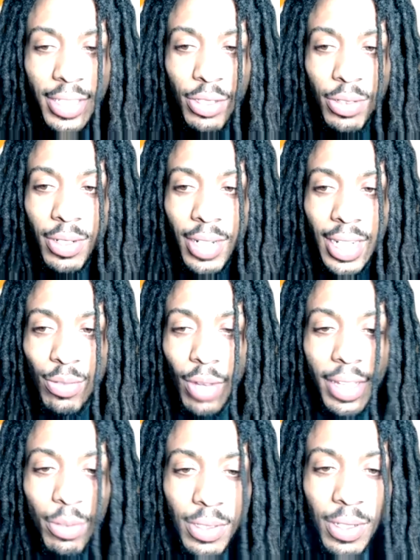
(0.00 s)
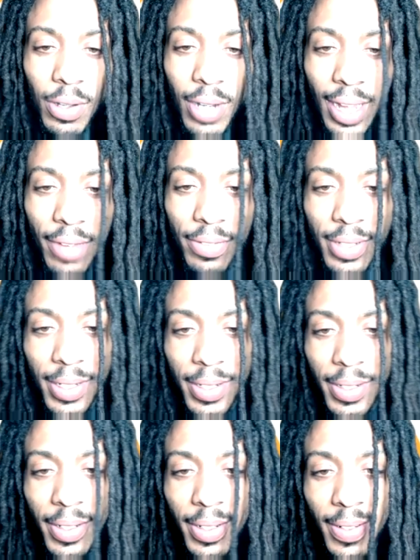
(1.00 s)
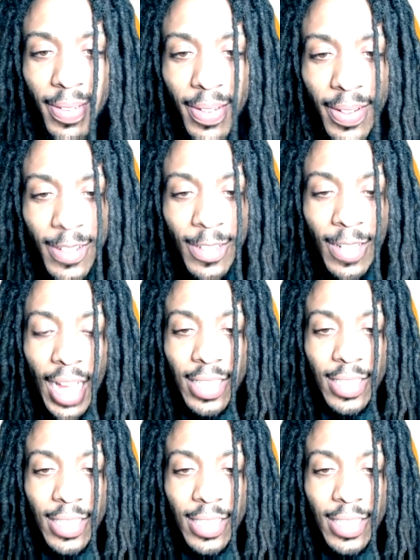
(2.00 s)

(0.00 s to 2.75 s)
shoot her. That's why he was so confident. I could